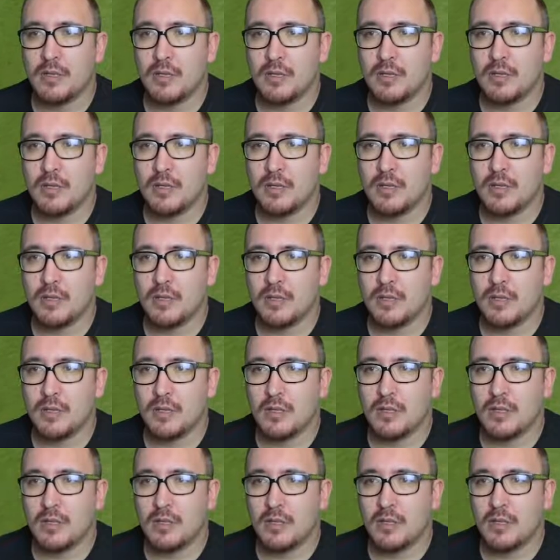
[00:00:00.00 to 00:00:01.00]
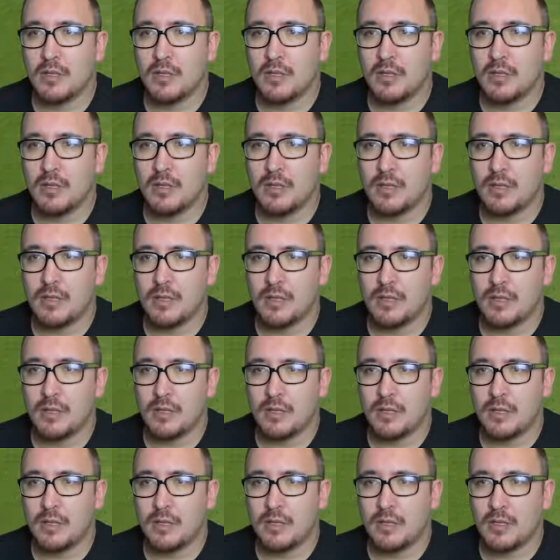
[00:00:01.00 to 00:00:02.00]

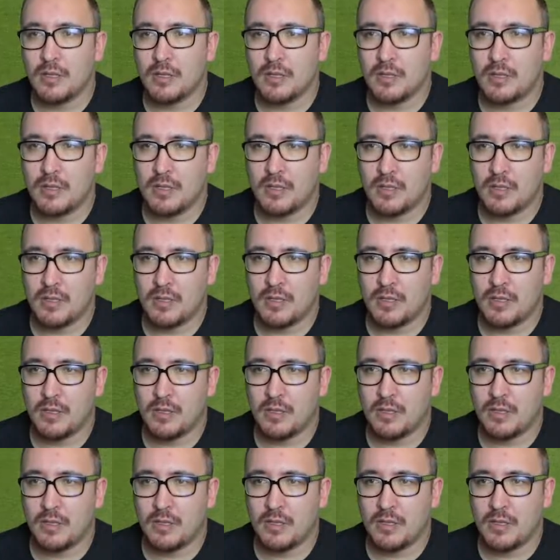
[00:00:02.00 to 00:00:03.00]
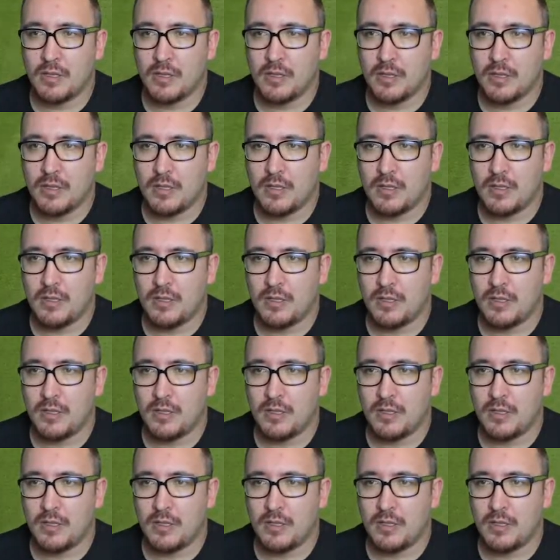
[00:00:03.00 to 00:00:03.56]
Nobody speaks.